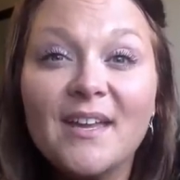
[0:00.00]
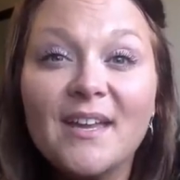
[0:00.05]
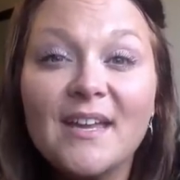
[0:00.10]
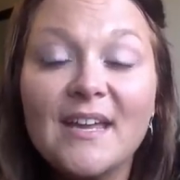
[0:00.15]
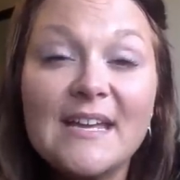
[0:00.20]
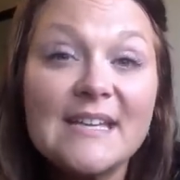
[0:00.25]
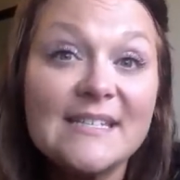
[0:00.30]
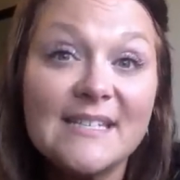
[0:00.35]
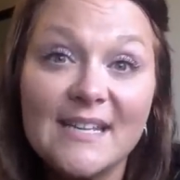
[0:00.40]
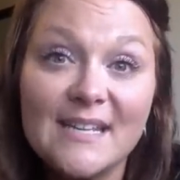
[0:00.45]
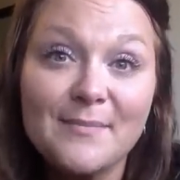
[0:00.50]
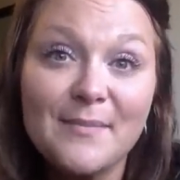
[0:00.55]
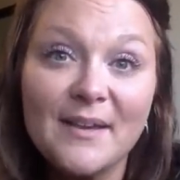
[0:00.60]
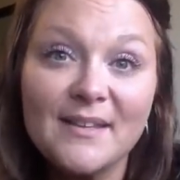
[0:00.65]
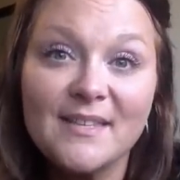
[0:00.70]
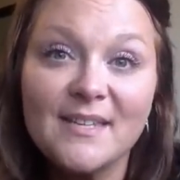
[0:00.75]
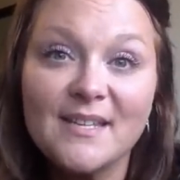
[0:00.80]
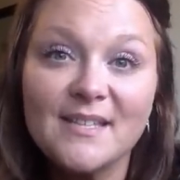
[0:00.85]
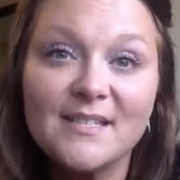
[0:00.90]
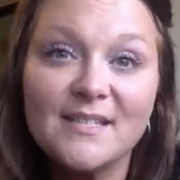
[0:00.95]
easy to
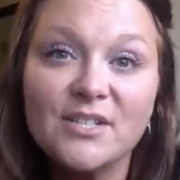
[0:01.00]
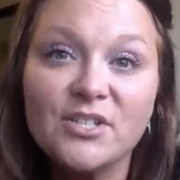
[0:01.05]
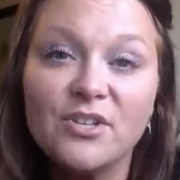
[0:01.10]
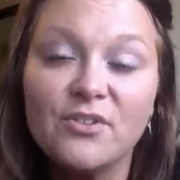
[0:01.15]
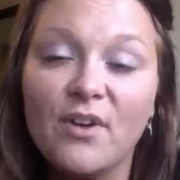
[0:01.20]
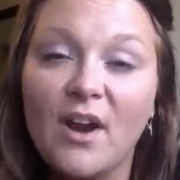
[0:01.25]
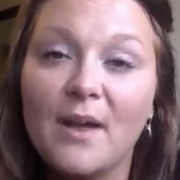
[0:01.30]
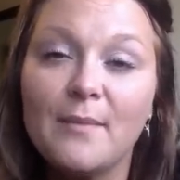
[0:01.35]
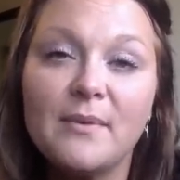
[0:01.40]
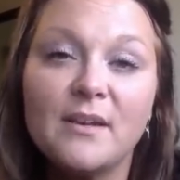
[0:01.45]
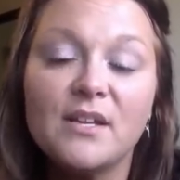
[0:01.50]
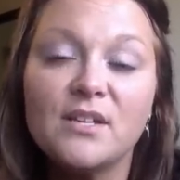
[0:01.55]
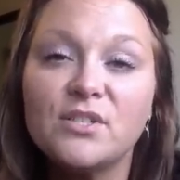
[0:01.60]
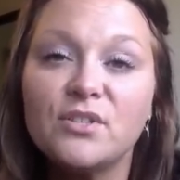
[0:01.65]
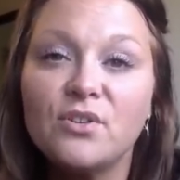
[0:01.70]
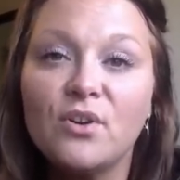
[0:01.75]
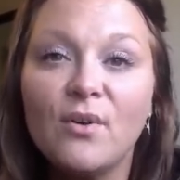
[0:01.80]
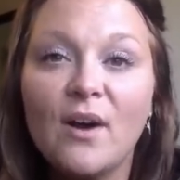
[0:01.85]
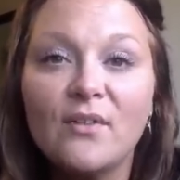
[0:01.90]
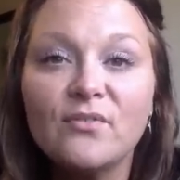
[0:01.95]
make the decision, right? Because
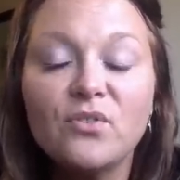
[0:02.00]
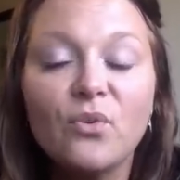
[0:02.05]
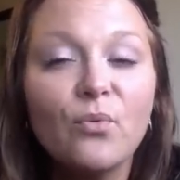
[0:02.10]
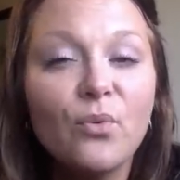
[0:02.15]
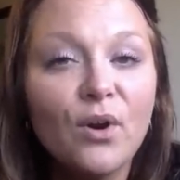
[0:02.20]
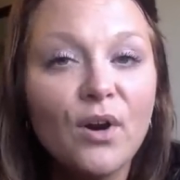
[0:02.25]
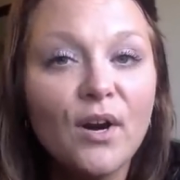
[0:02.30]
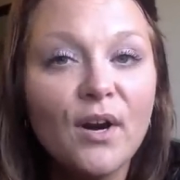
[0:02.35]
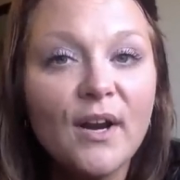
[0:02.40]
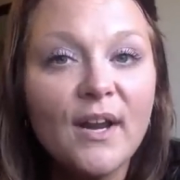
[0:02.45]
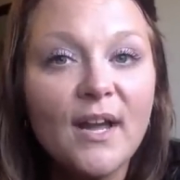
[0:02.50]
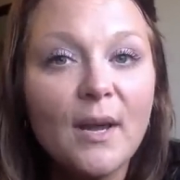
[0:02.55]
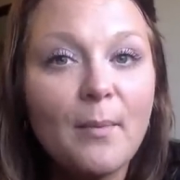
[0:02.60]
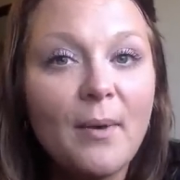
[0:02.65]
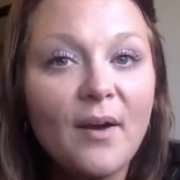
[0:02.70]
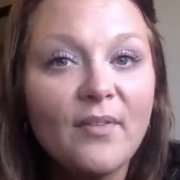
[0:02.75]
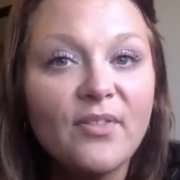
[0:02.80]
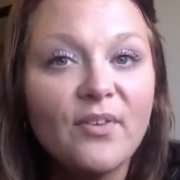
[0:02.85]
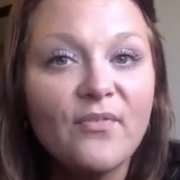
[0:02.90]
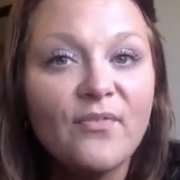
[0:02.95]
you don't have to worry
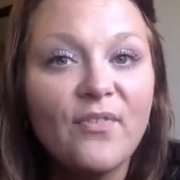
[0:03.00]
about the